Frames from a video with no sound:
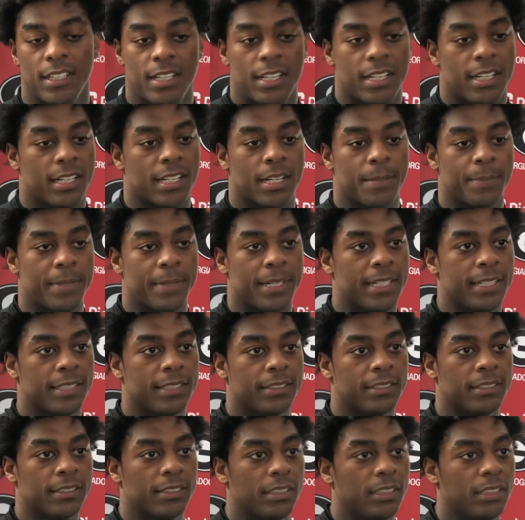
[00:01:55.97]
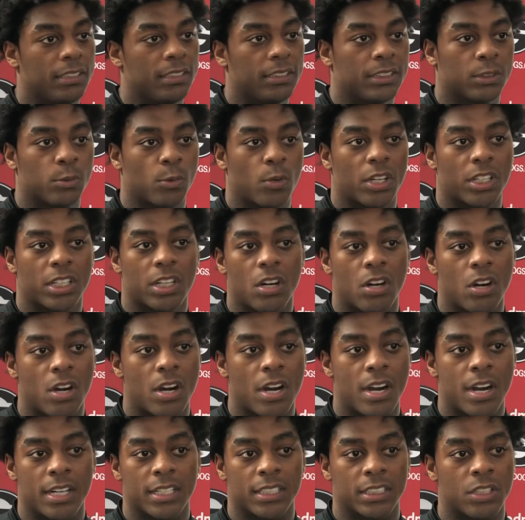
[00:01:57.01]
And I mean, just working
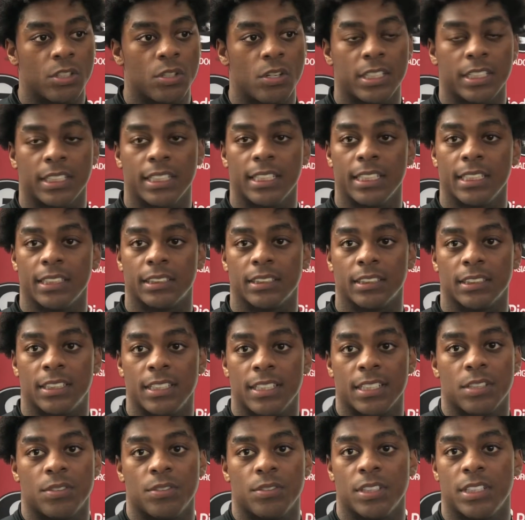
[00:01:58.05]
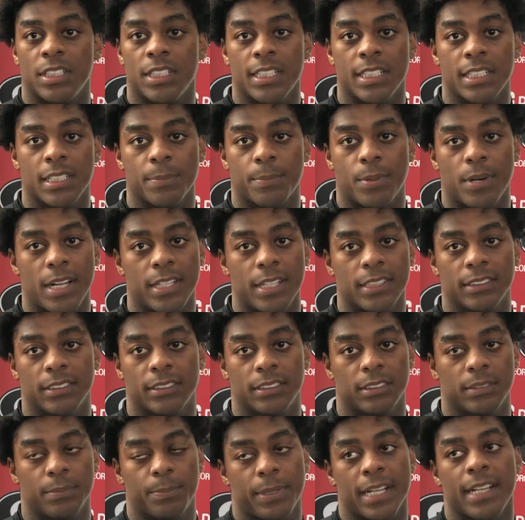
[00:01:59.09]
hard and going against good on good in practice,
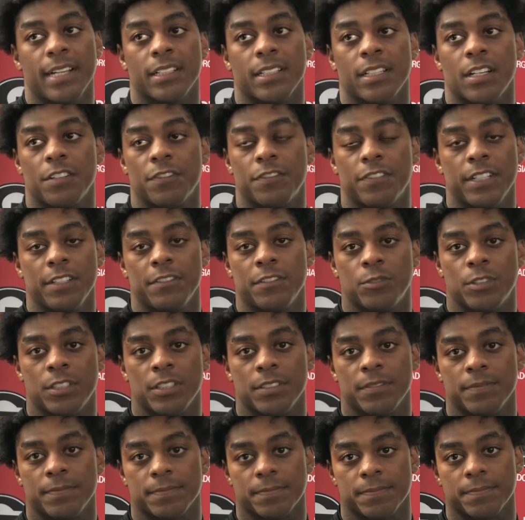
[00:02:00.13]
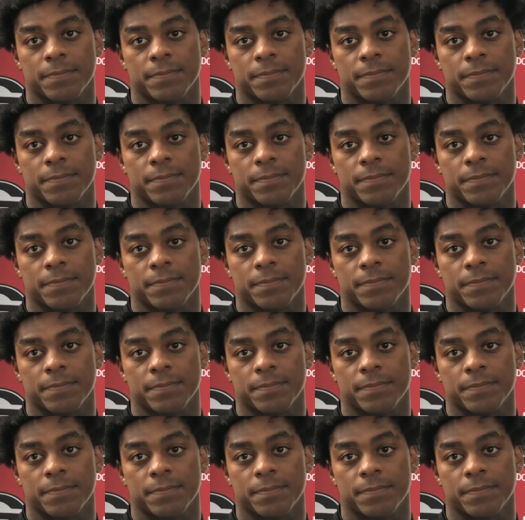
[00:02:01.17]
paying off for everyone.